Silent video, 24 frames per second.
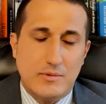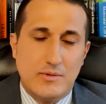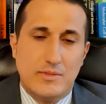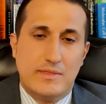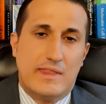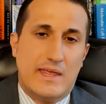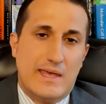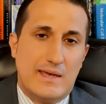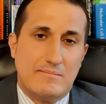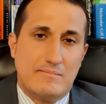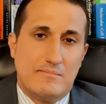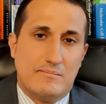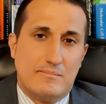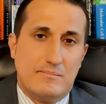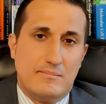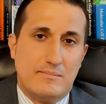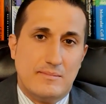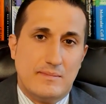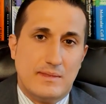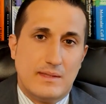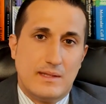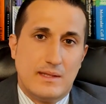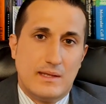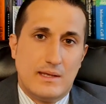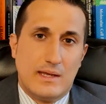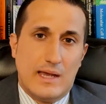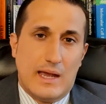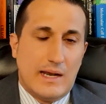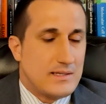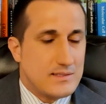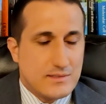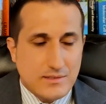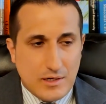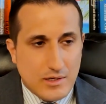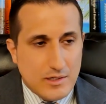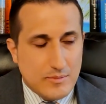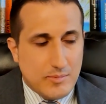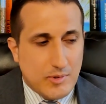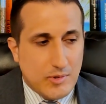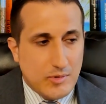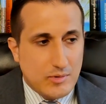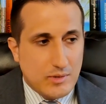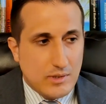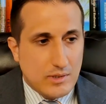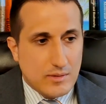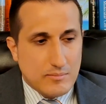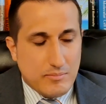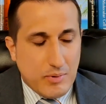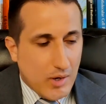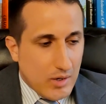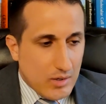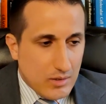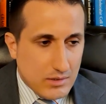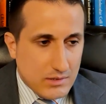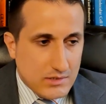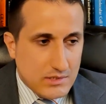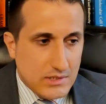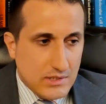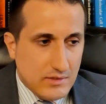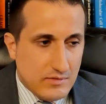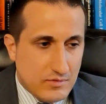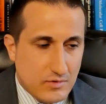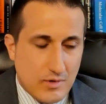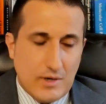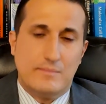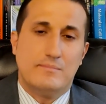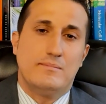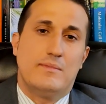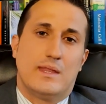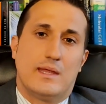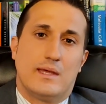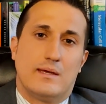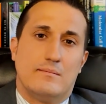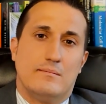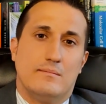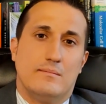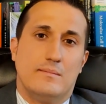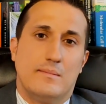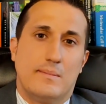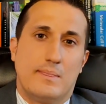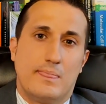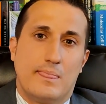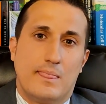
them, and it's not about an apology from them.